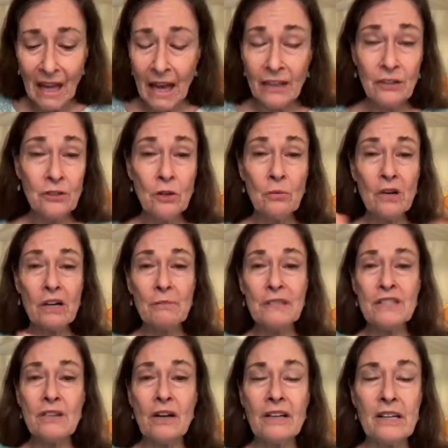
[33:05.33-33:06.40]
I don't know what I'll be
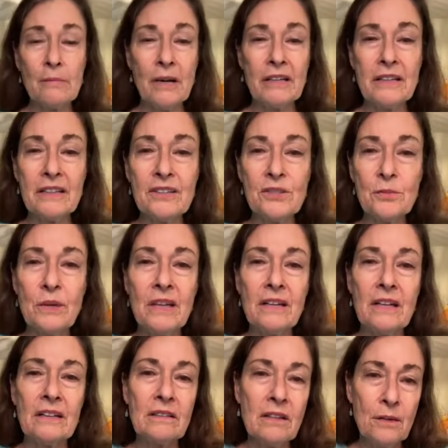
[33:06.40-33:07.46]
talking about next week.
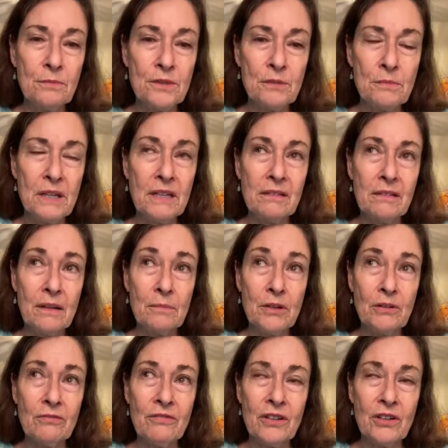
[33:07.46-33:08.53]
It'll come to me. I
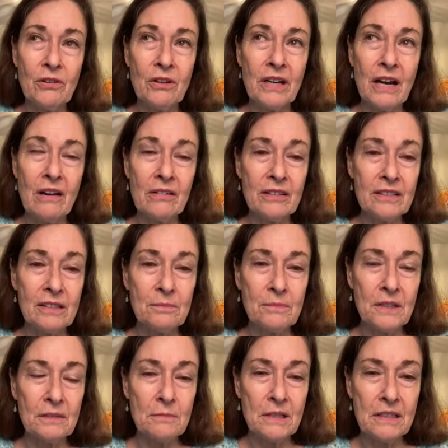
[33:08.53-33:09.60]
better figure it out because I'm
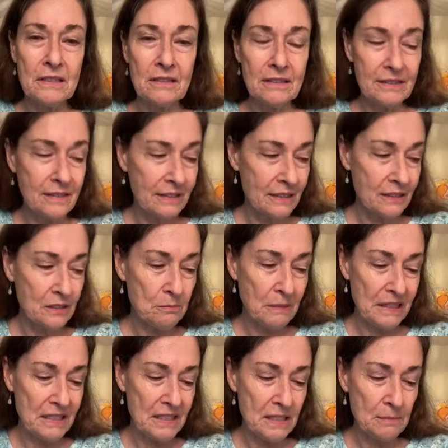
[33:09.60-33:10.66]
going to be sending it to
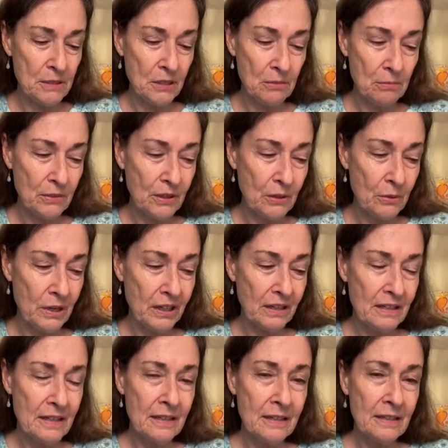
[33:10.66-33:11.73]
my team here pretty quick.